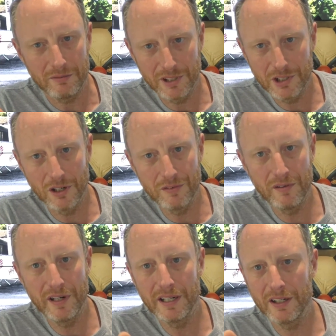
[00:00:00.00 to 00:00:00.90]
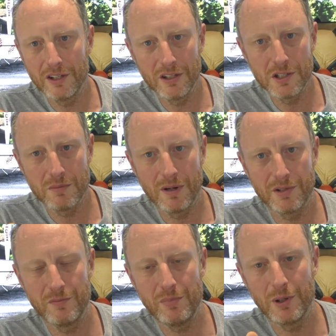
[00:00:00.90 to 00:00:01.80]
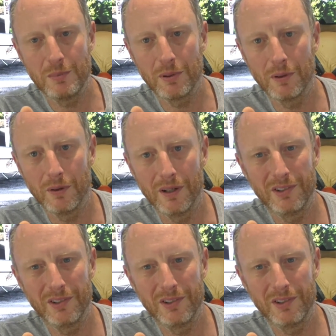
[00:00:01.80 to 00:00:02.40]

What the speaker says: Recovering huge amounts of people,